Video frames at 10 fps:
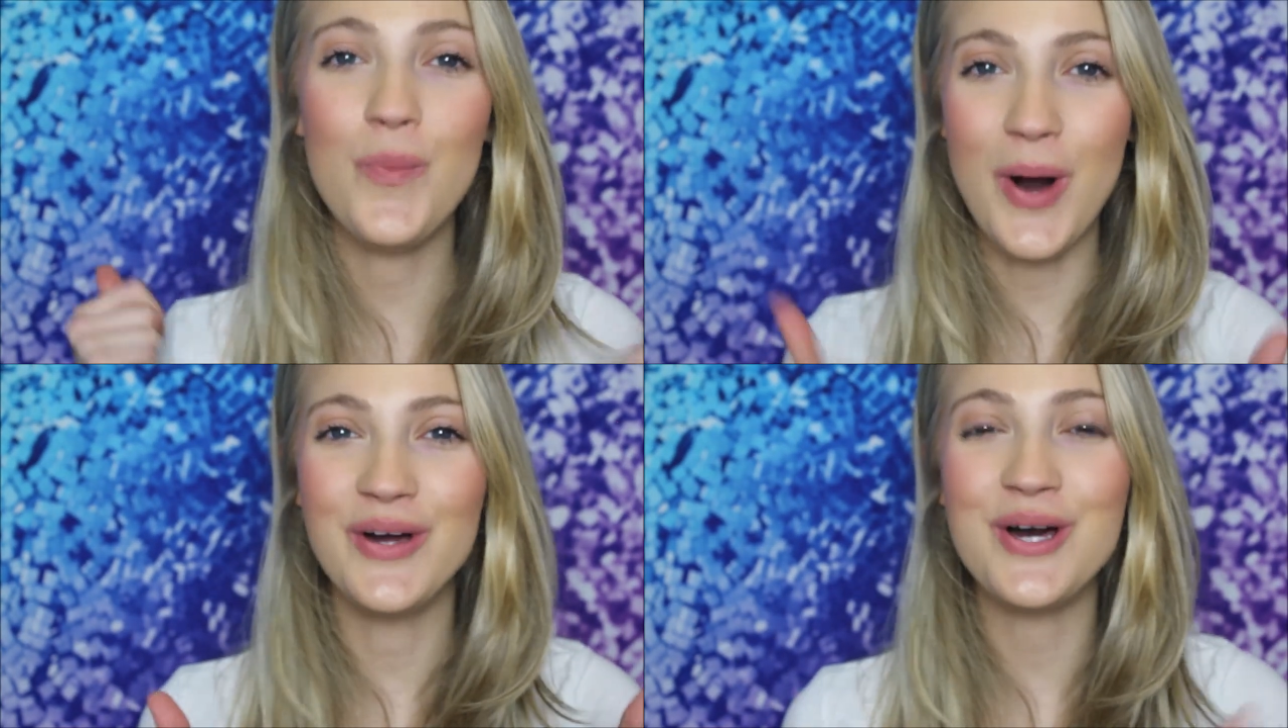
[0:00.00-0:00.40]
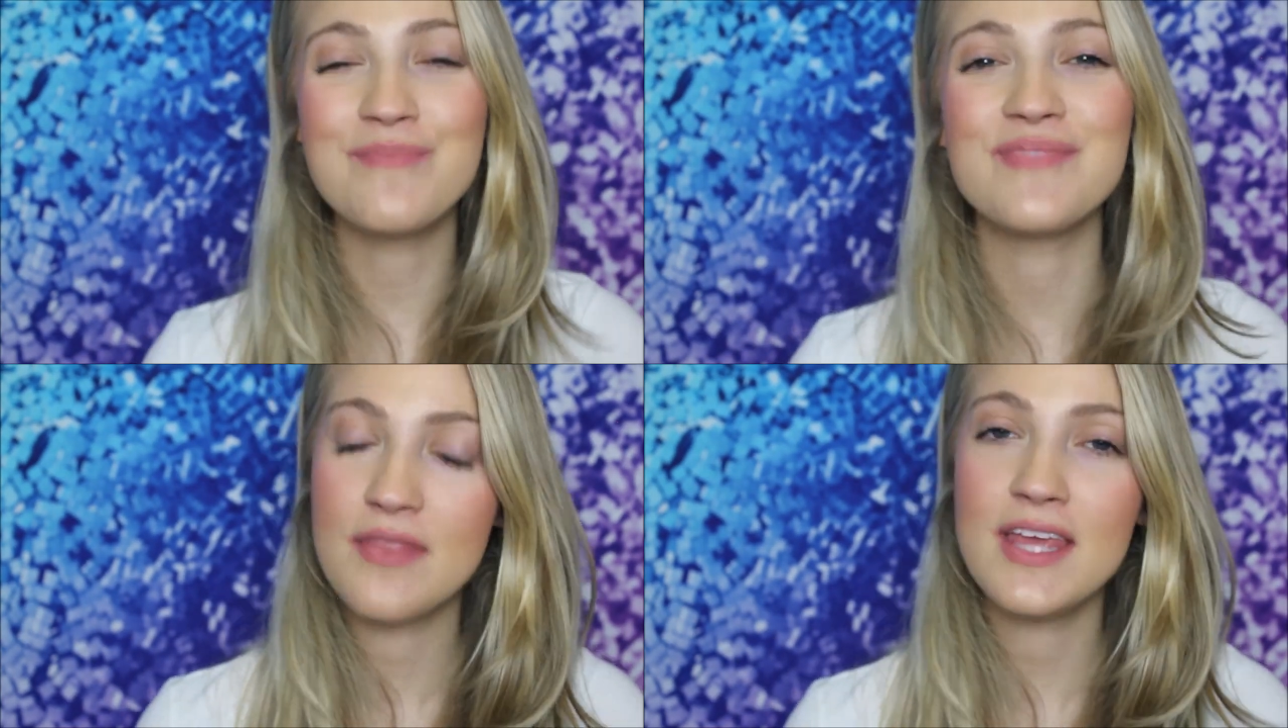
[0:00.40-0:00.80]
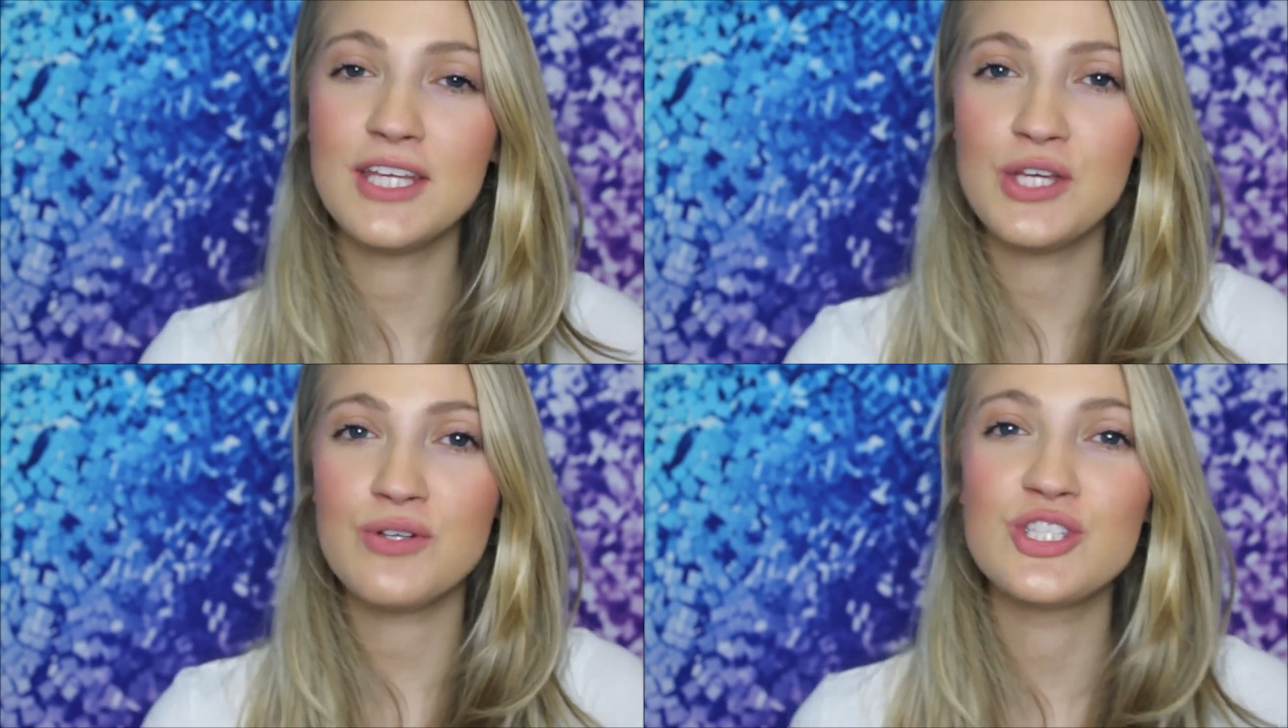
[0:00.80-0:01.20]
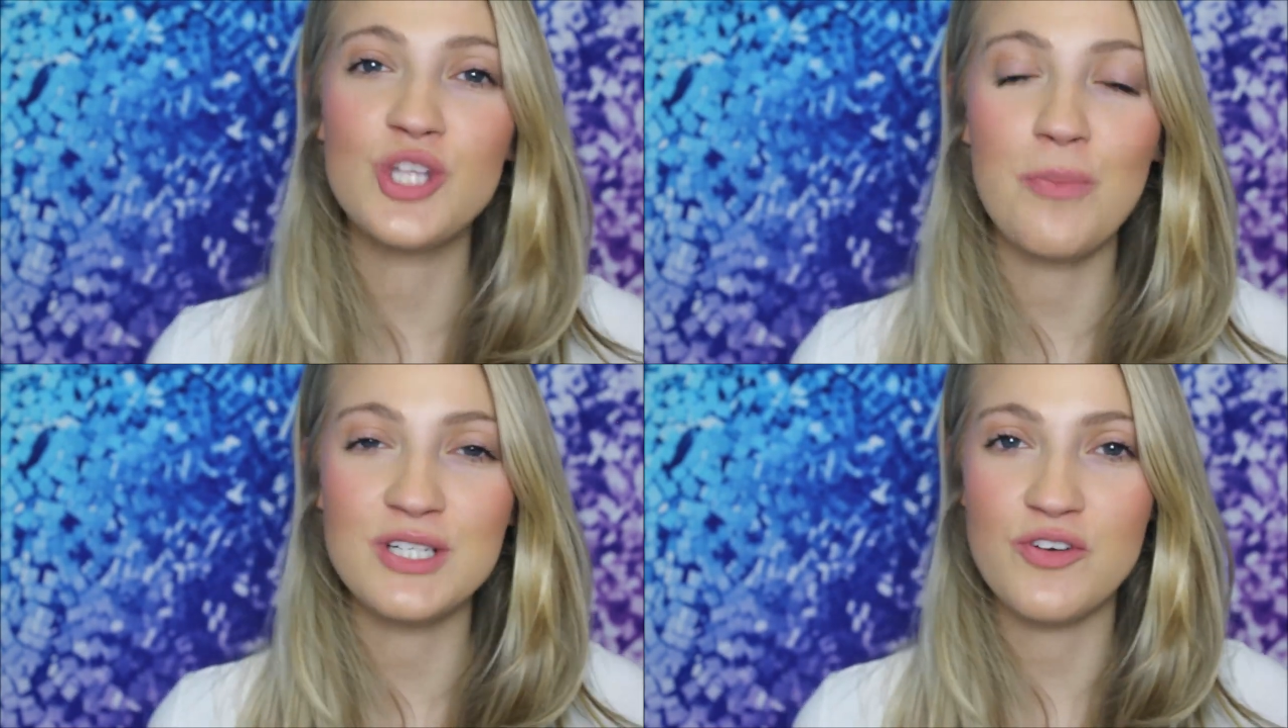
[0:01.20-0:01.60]
welcome. Thank you
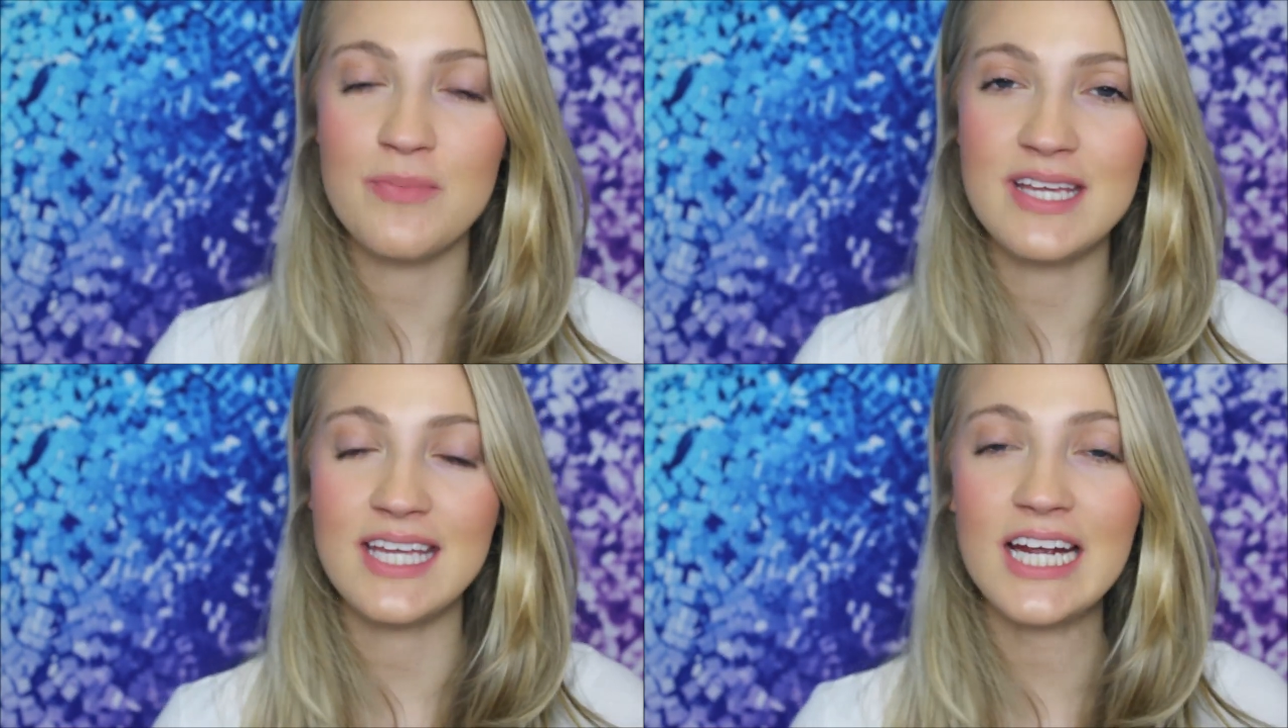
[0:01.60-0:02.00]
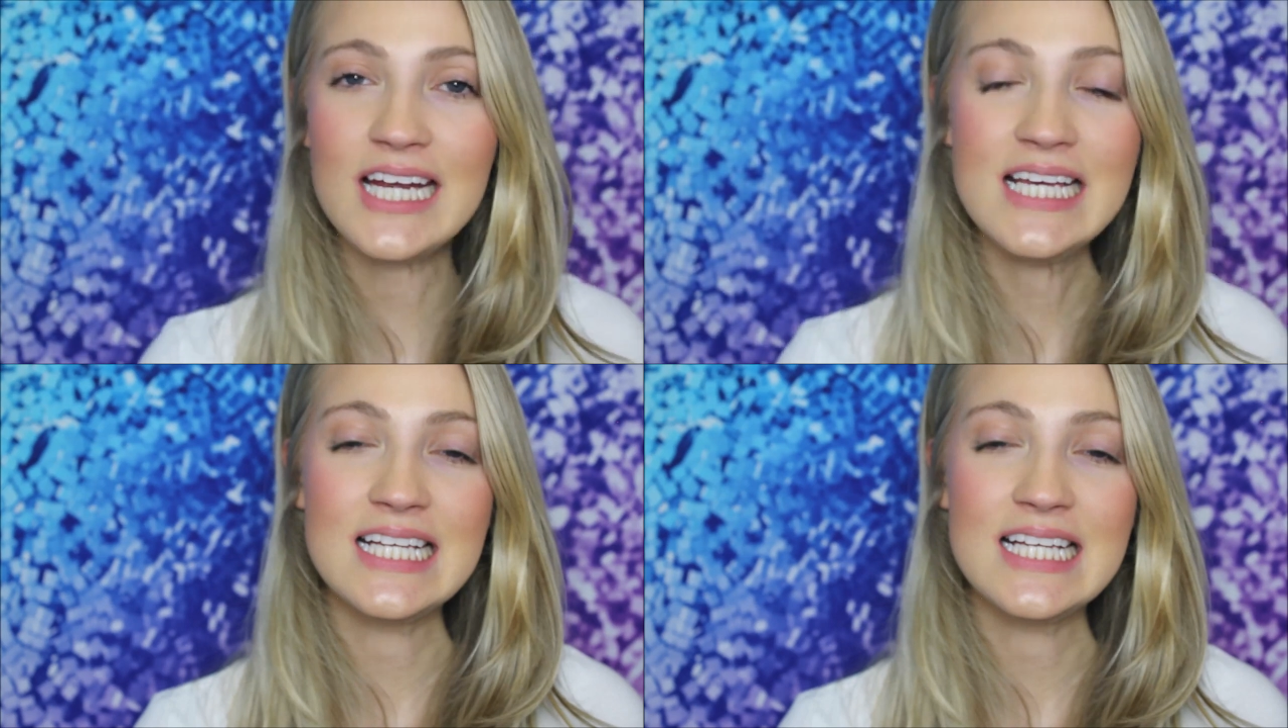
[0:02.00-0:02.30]
so much for being here.